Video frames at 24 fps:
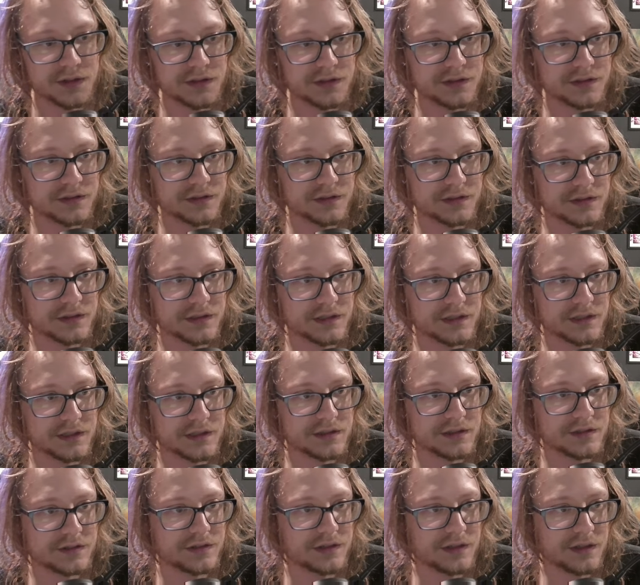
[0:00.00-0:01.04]
until they hit a
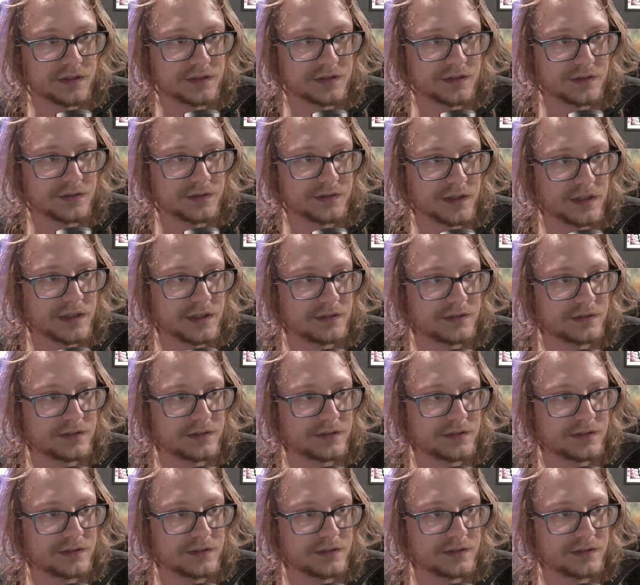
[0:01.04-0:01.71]
size of 5.